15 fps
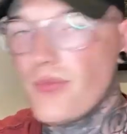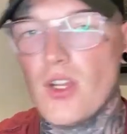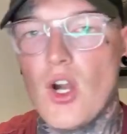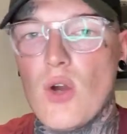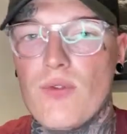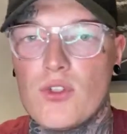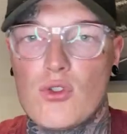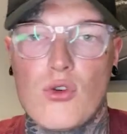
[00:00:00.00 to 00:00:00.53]

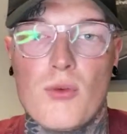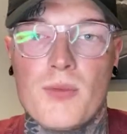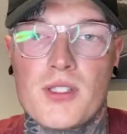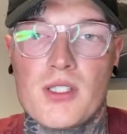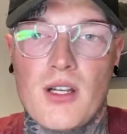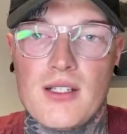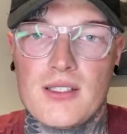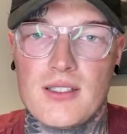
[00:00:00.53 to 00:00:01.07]
over
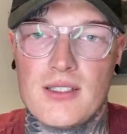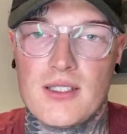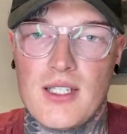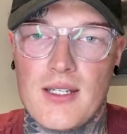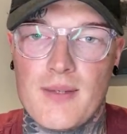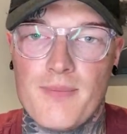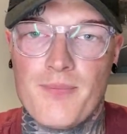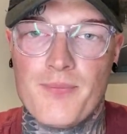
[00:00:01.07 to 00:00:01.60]
traumatize the
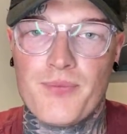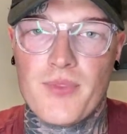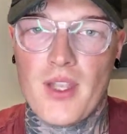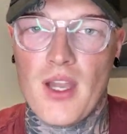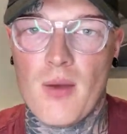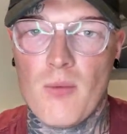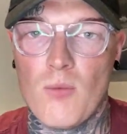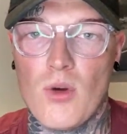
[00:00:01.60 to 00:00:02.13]
skin.
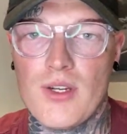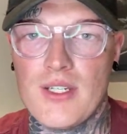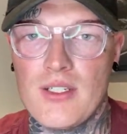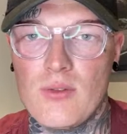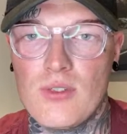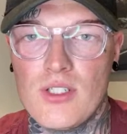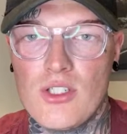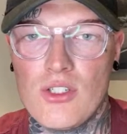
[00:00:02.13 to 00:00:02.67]
What
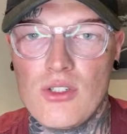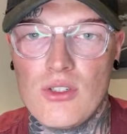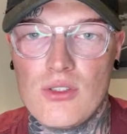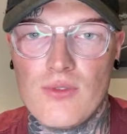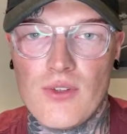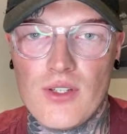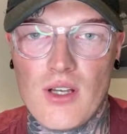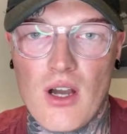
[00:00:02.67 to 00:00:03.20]
needle did you use
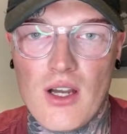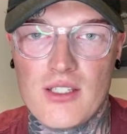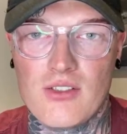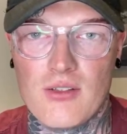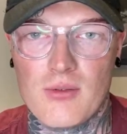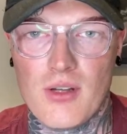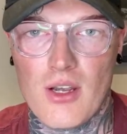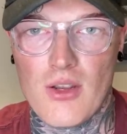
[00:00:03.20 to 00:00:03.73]
for the ice
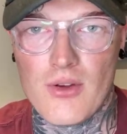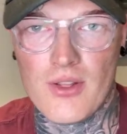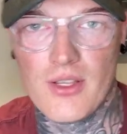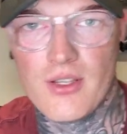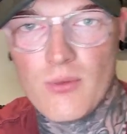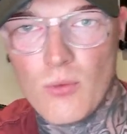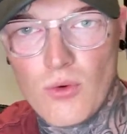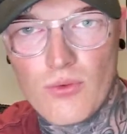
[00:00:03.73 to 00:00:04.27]
cream cone?
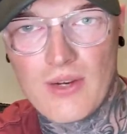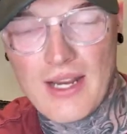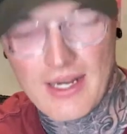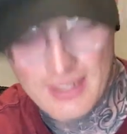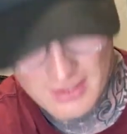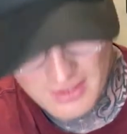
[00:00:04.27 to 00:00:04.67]
Wolfgang in